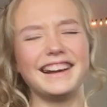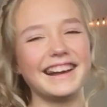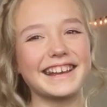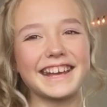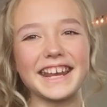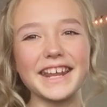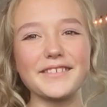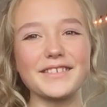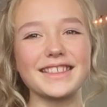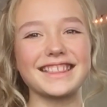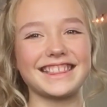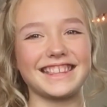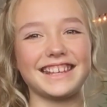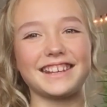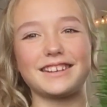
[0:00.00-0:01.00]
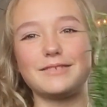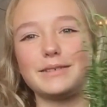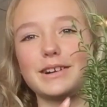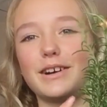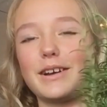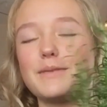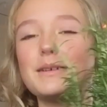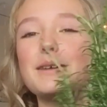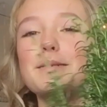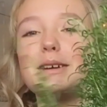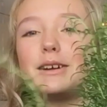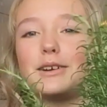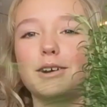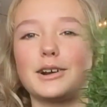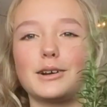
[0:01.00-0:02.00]
can't even think, oh my god, I'm naming
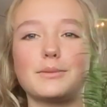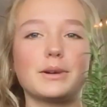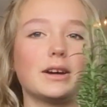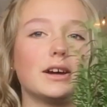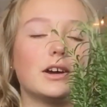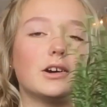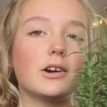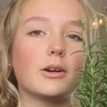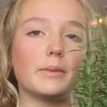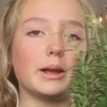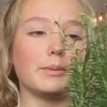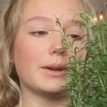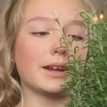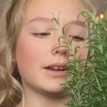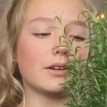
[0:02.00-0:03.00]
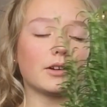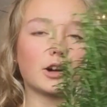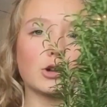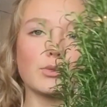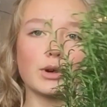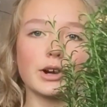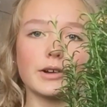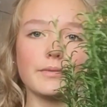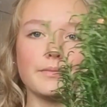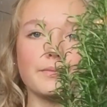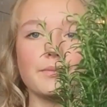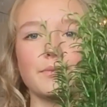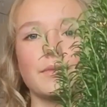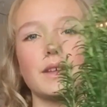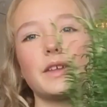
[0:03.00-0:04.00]
it Herb, or maybe Herbert.
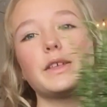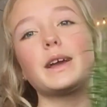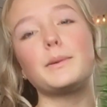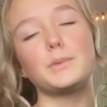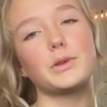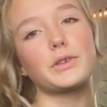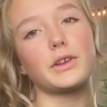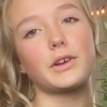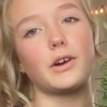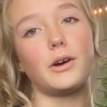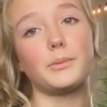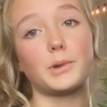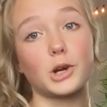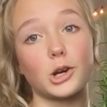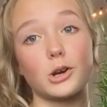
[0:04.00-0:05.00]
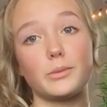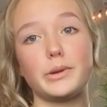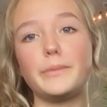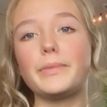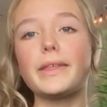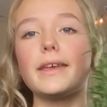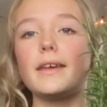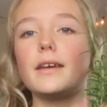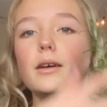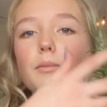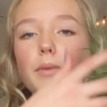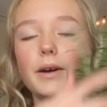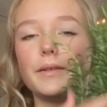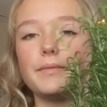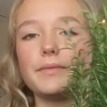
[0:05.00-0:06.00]
I think I'm just gonna call him Herb.
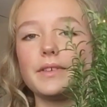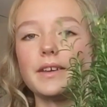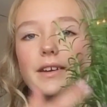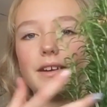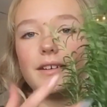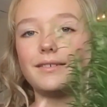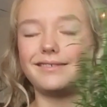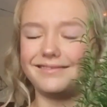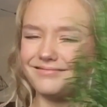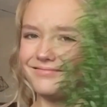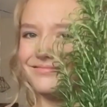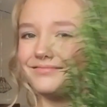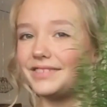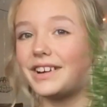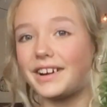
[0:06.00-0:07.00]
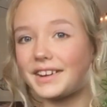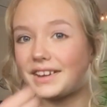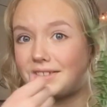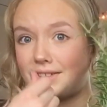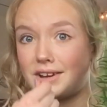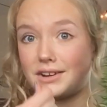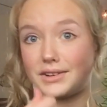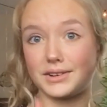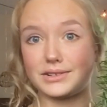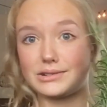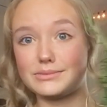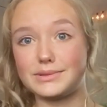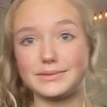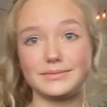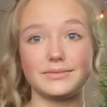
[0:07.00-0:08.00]
But, you know, we gotta get that
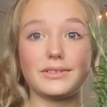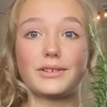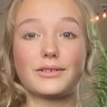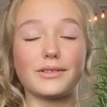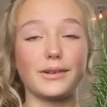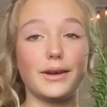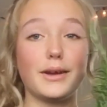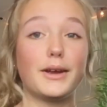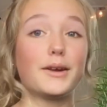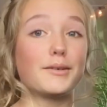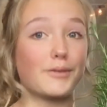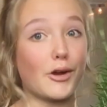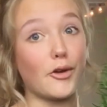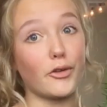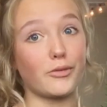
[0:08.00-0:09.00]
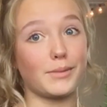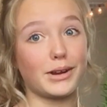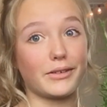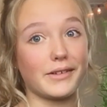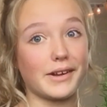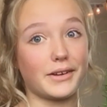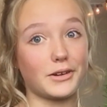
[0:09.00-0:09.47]
herb, little rosemary